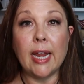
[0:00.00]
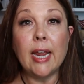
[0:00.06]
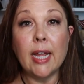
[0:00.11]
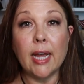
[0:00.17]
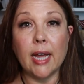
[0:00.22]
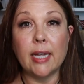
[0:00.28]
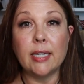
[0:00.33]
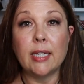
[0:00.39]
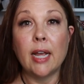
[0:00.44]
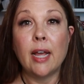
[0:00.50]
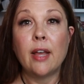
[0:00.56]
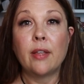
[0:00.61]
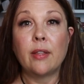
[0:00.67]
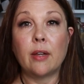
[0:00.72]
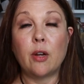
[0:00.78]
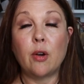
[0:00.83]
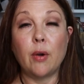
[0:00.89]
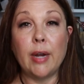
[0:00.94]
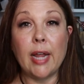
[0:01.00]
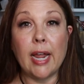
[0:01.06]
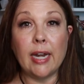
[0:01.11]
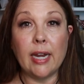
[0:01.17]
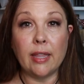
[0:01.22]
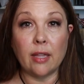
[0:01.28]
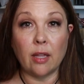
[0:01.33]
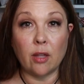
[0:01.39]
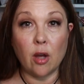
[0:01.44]
and
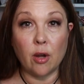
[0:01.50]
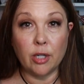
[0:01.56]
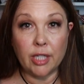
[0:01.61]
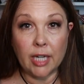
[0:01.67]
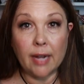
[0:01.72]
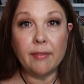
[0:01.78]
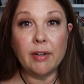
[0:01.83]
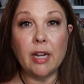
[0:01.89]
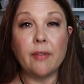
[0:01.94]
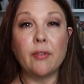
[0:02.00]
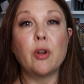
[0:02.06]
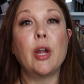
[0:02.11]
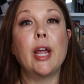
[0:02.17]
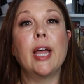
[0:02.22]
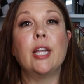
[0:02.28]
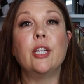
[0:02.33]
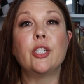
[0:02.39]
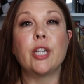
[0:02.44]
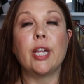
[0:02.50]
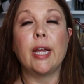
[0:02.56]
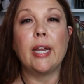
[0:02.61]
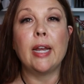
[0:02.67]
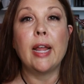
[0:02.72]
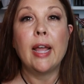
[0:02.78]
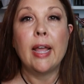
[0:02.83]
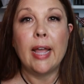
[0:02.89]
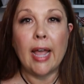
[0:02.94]
creating the longevity of your
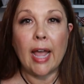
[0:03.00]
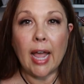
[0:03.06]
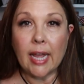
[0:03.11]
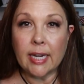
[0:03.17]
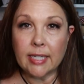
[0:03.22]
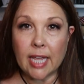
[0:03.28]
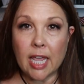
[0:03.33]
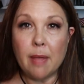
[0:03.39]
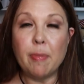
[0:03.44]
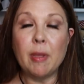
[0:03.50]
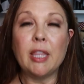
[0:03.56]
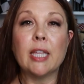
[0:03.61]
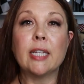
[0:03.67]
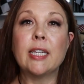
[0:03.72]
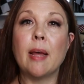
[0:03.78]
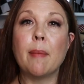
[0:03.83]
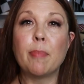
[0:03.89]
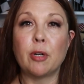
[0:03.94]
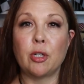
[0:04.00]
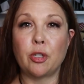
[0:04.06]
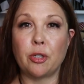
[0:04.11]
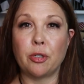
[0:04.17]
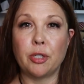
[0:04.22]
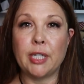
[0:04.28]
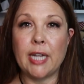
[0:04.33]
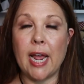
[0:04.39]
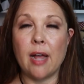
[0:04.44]
engine and keeping the
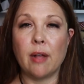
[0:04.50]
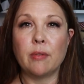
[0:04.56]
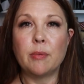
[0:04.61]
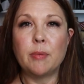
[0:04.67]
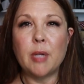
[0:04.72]
temperatures down.